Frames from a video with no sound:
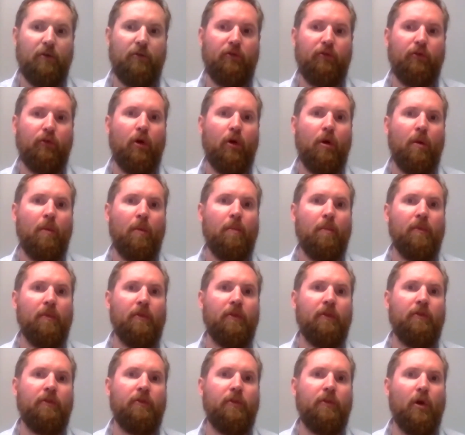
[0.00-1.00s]

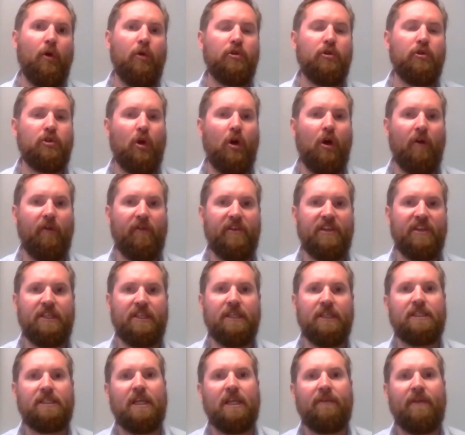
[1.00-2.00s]
from those
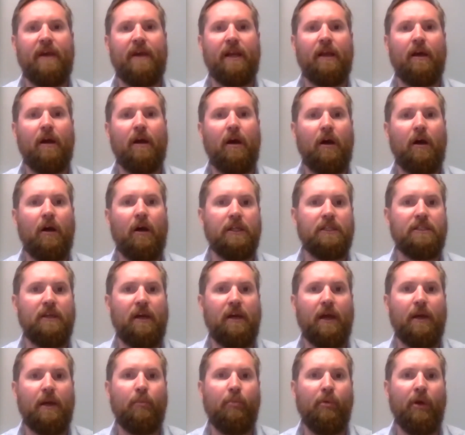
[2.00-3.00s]
offices they've had a hard
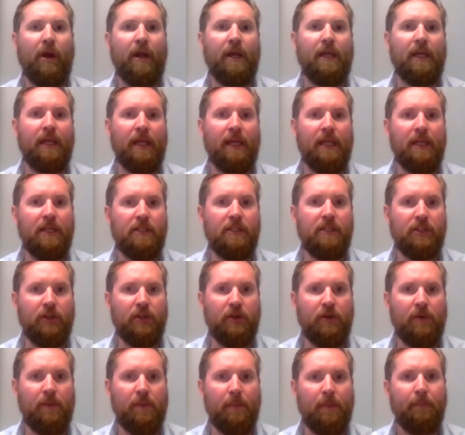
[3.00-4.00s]
time breaking
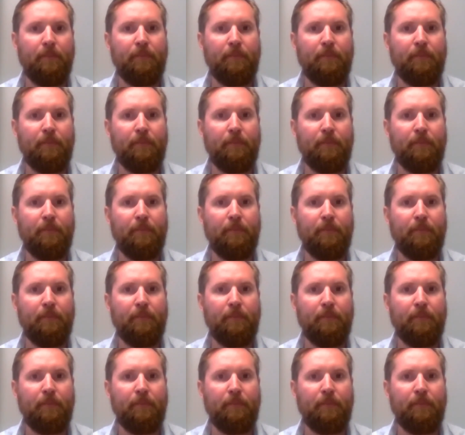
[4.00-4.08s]
into